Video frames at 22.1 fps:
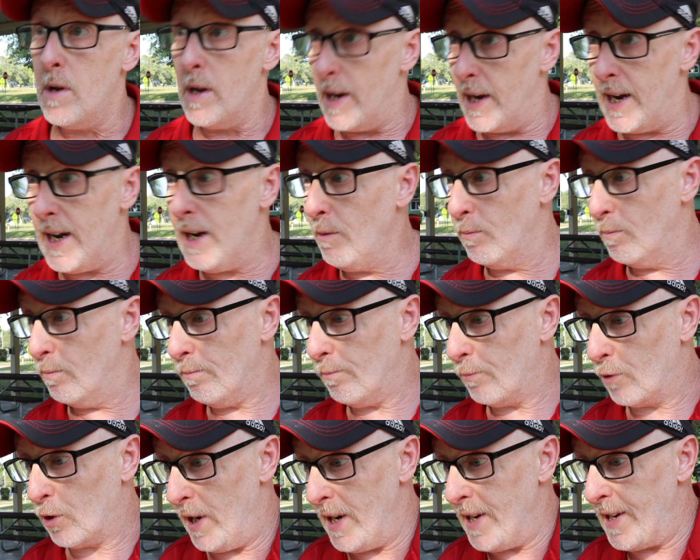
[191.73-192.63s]
He
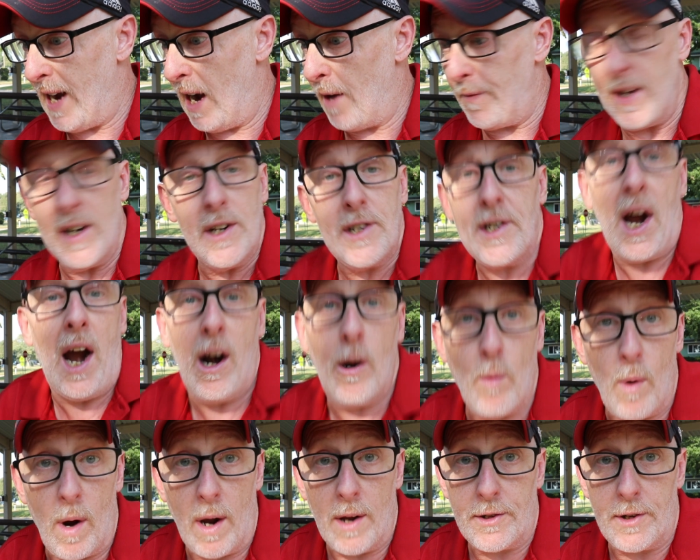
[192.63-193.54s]
cleaned out the entire
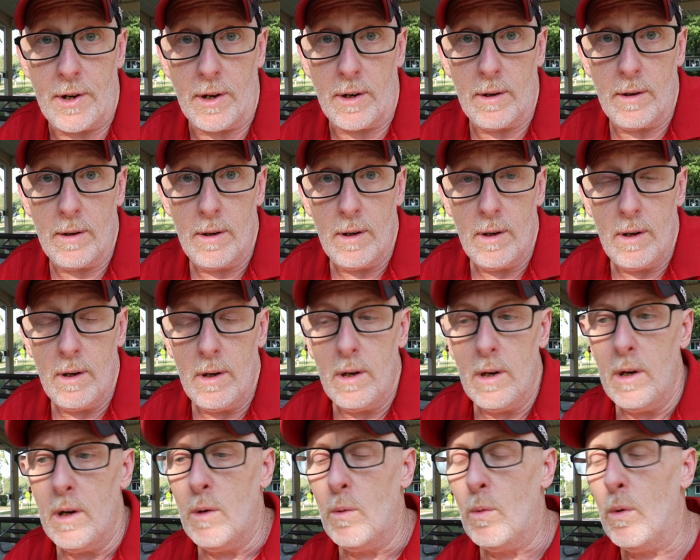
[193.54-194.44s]
roster.
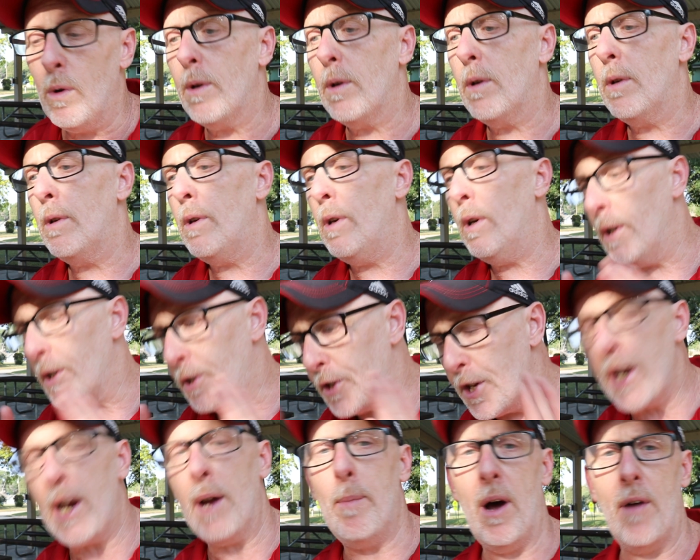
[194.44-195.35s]
Well, now let's
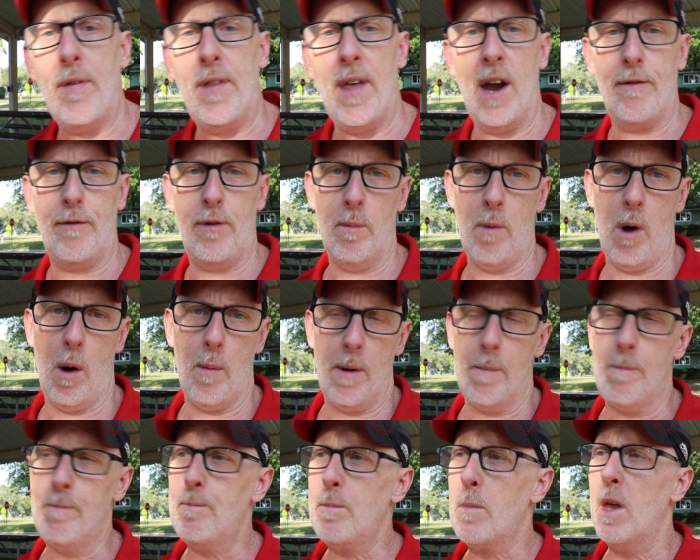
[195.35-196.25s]
think about that for a moment.